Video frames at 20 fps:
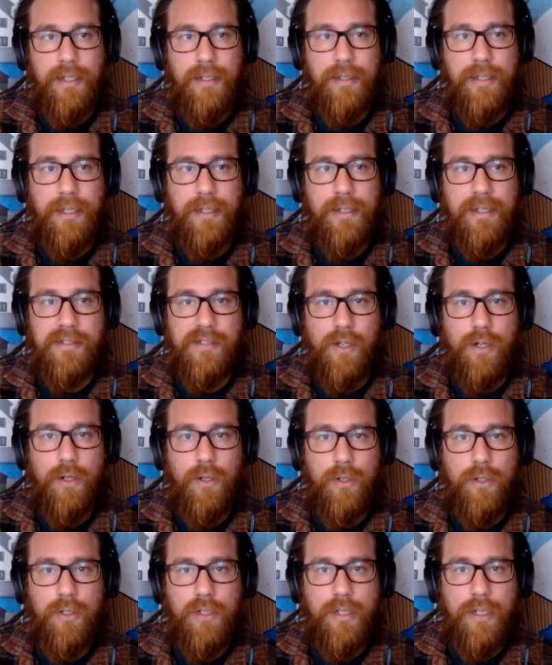then there's a
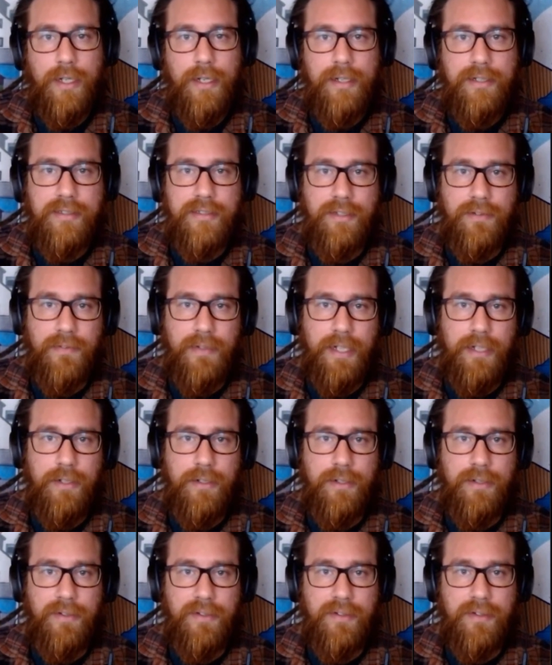whole class of
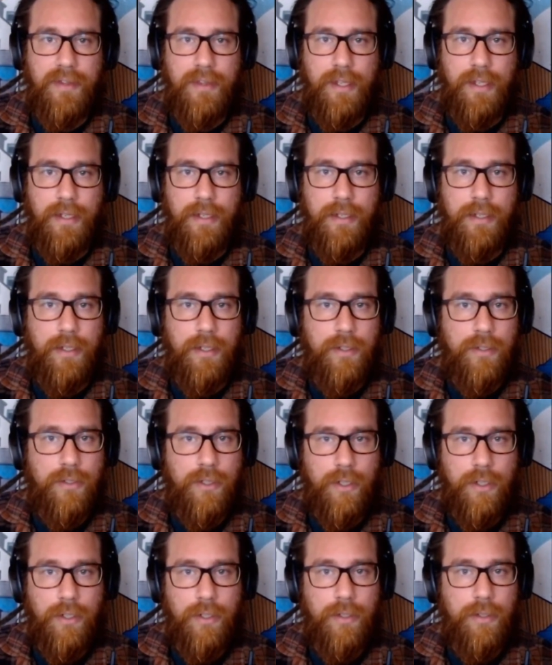errors that
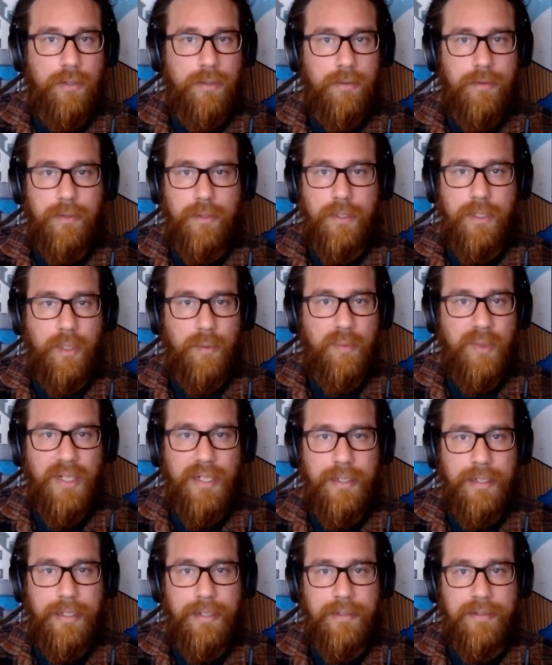go
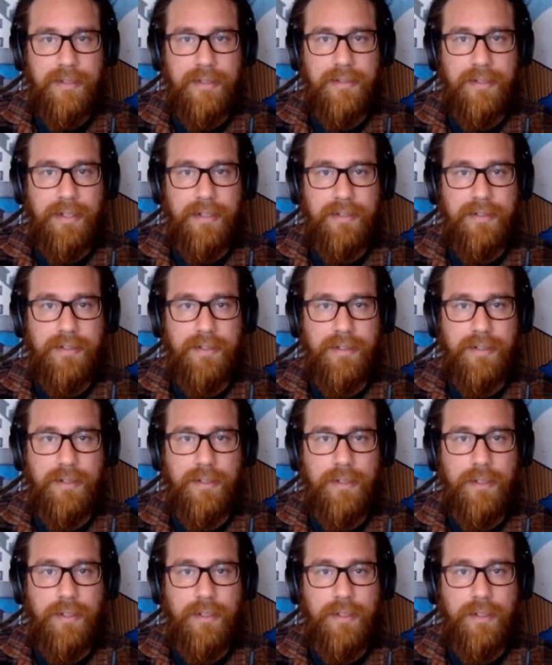completely undetected.